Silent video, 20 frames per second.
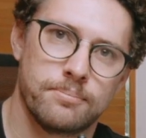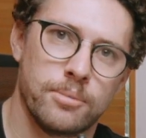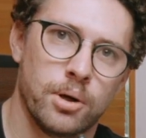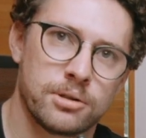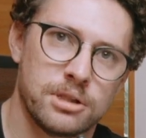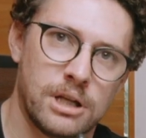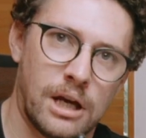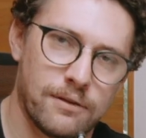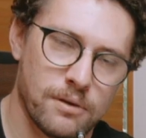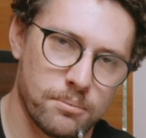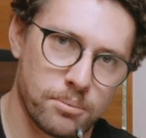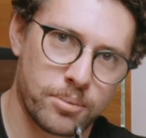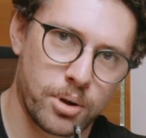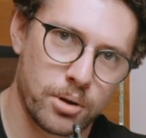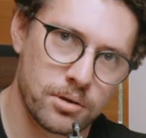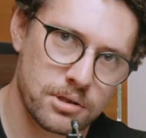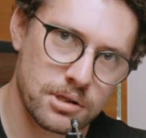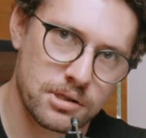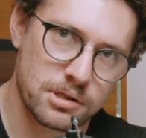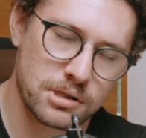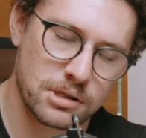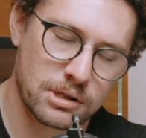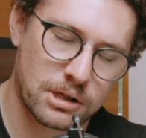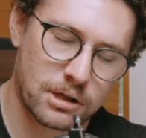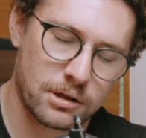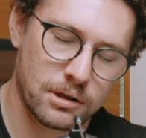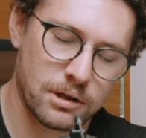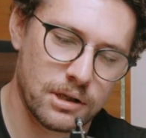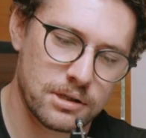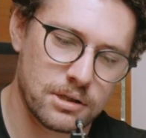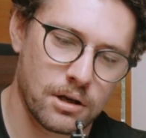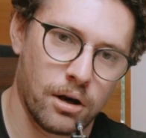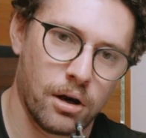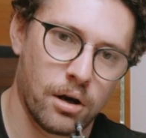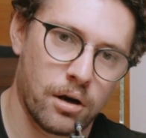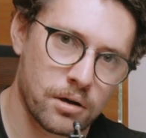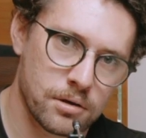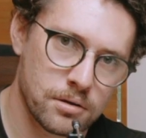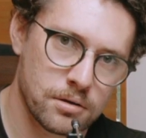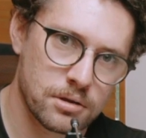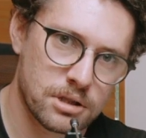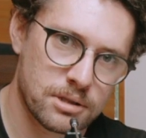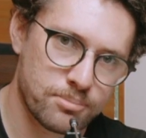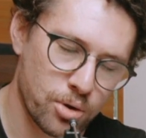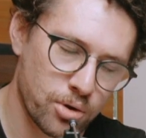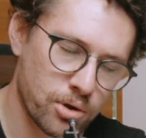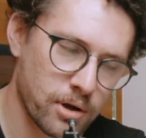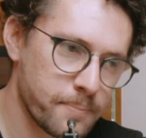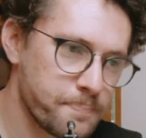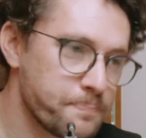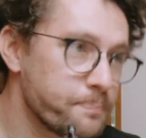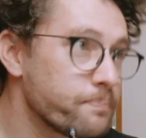multicamming process is a lot smoother.